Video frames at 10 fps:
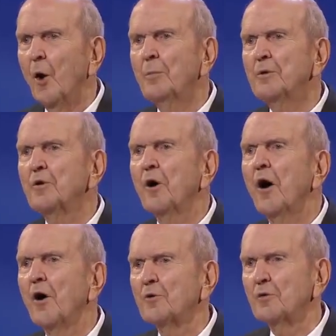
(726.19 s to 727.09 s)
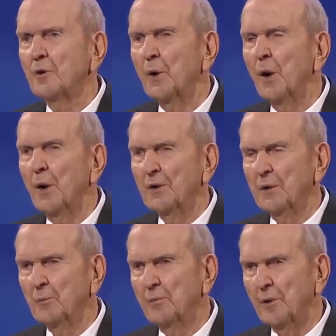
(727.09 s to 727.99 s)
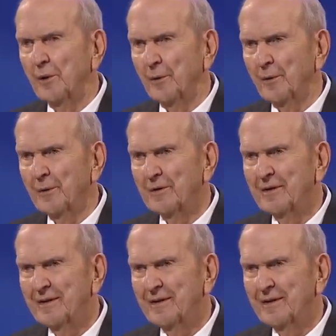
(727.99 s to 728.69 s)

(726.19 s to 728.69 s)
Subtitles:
Open your heart to God in prayer.